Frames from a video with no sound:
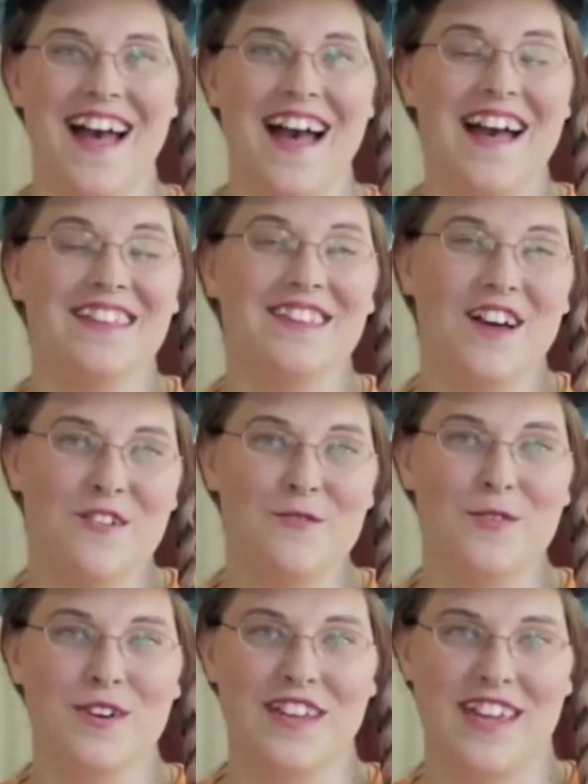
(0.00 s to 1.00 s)
I
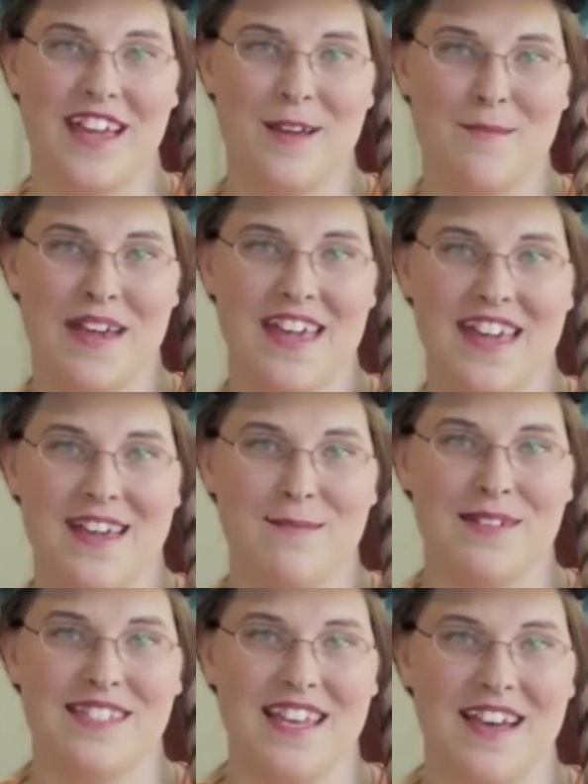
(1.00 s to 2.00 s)
love working on my
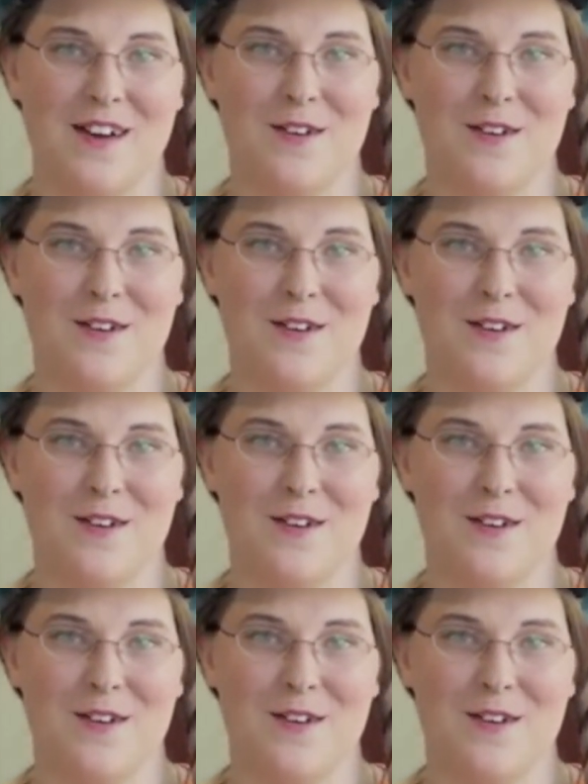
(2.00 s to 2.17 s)
habitat